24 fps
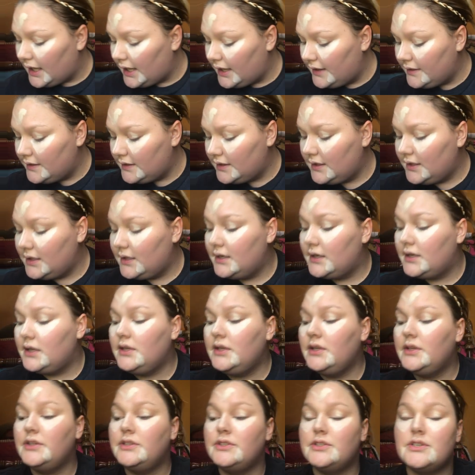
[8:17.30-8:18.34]
And then
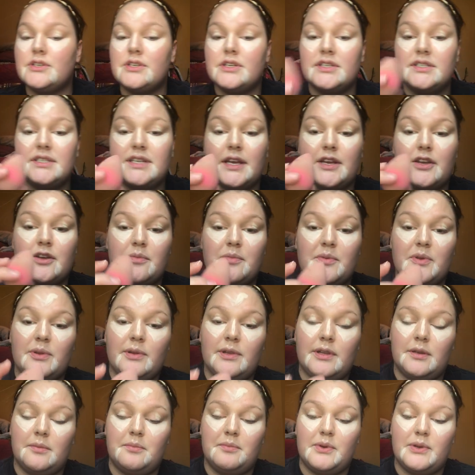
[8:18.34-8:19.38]
you're just going to take your
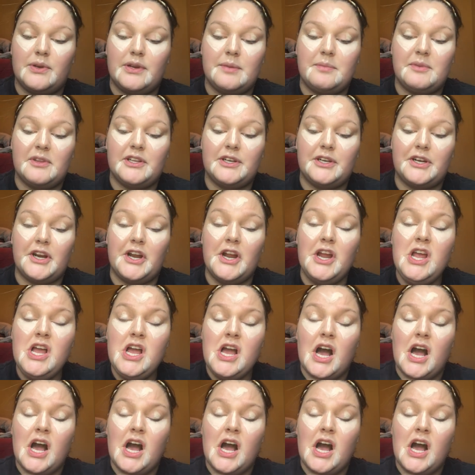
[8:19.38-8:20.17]
beauty blender.